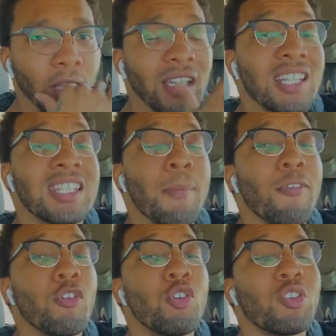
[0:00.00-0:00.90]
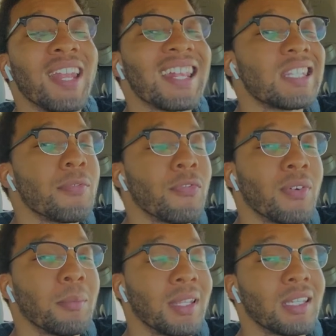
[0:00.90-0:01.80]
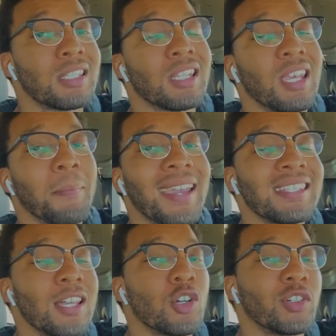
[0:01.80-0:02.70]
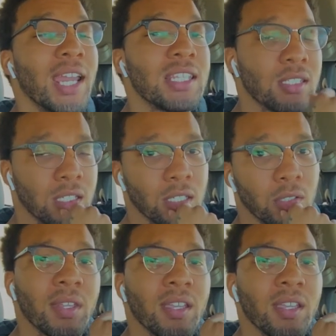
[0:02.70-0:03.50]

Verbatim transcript: To some of you who do not suffer from this, it might sound crazy to you.